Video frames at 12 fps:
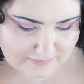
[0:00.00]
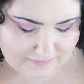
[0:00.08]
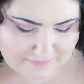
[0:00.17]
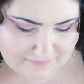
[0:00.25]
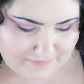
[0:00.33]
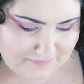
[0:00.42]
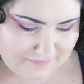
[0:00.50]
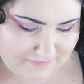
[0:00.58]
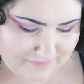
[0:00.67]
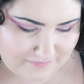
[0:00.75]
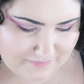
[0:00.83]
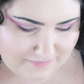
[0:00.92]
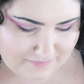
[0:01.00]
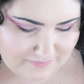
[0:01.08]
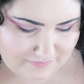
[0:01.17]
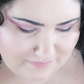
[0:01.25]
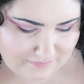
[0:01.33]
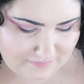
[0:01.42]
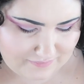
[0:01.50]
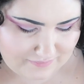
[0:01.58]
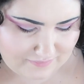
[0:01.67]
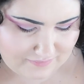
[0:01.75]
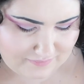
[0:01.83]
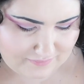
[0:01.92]

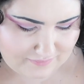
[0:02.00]
No one is speaking in this clip.